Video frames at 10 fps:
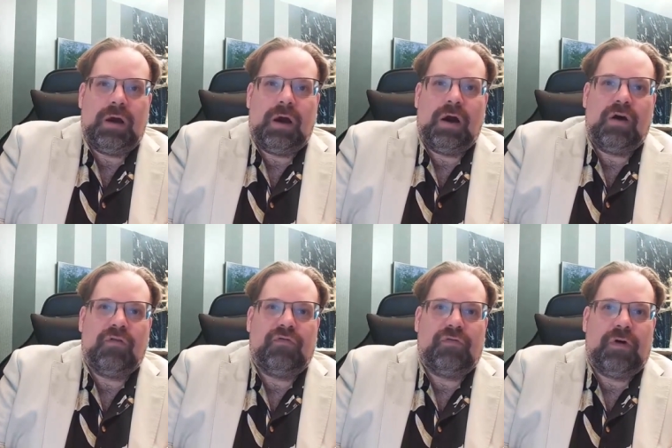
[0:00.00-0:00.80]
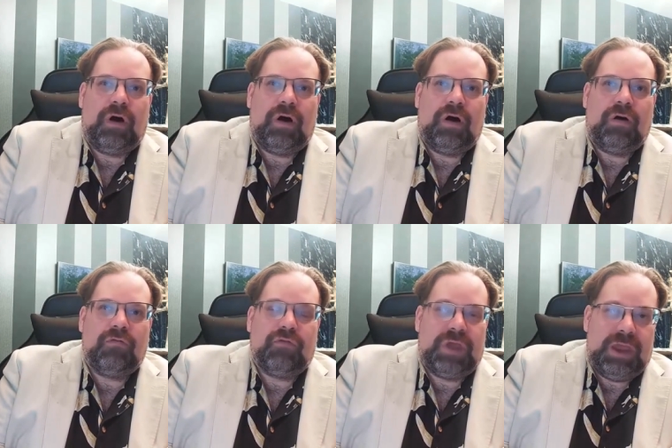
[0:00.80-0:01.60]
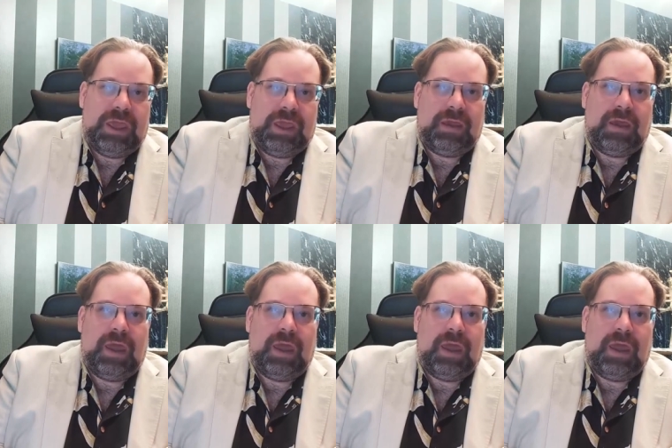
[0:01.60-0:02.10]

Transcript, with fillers: of uh, reading